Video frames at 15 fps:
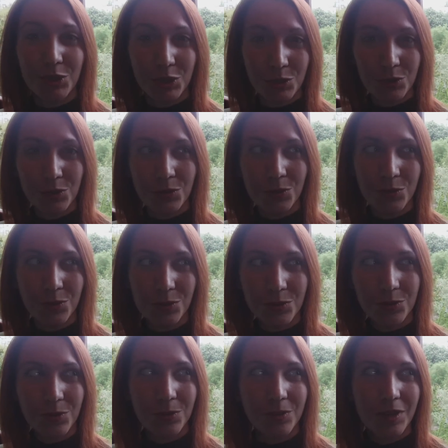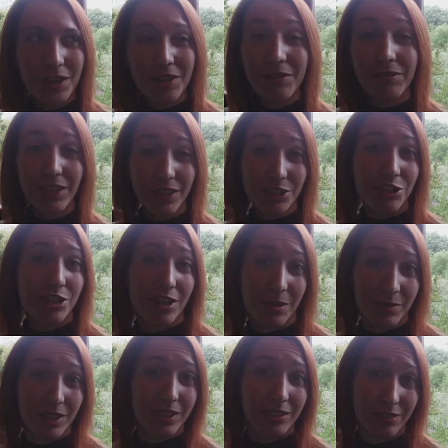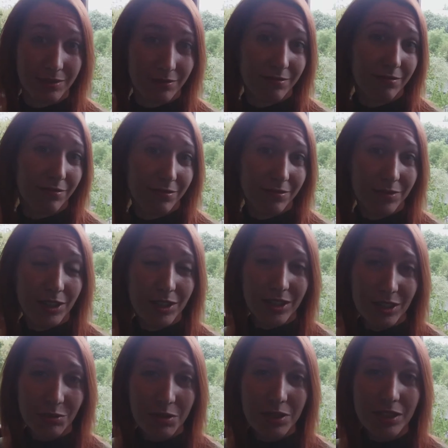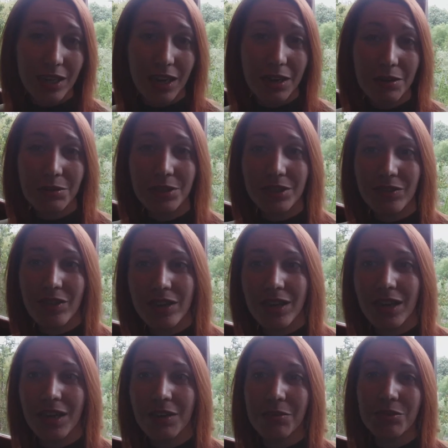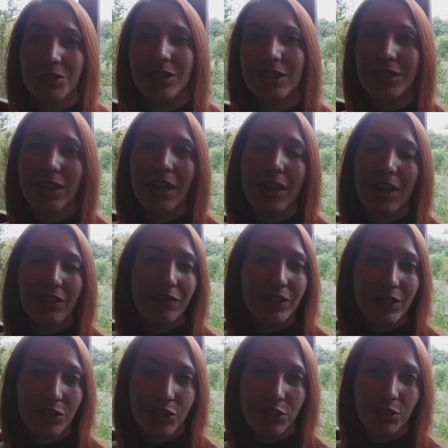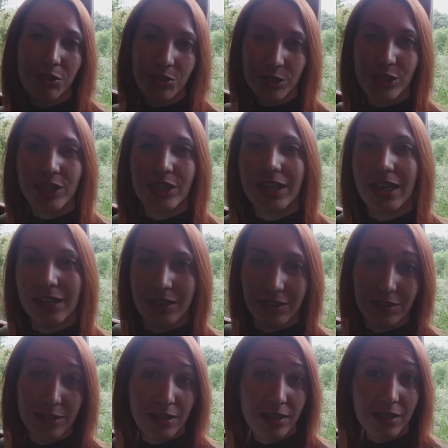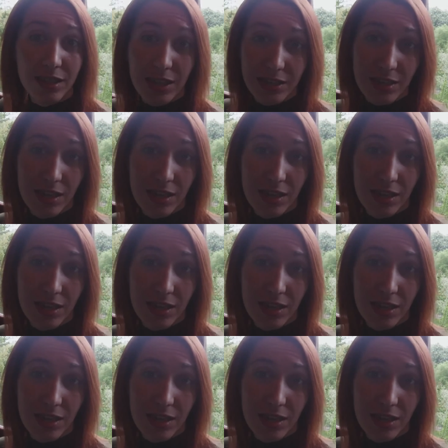to finish something. The 12th house is the house that finishing all the cycle. It's the last